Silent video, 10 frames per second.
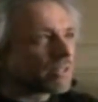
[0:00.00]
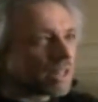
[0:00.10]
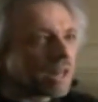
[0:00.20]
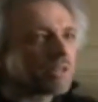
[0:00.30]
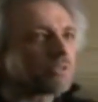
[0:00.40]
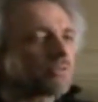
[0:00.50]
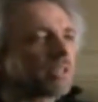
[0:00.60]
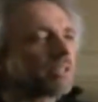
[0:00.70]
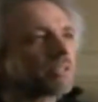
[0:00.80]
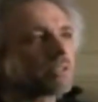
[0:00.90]
the kinds of
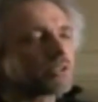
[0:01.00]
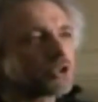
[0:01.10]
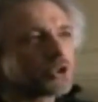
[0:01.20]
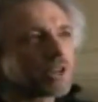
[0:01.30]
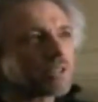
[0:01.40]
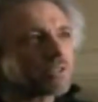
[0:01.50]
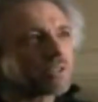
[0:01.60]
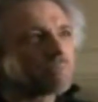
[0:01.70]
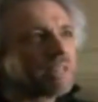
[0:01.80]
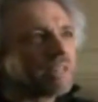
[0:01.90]
things that suggest that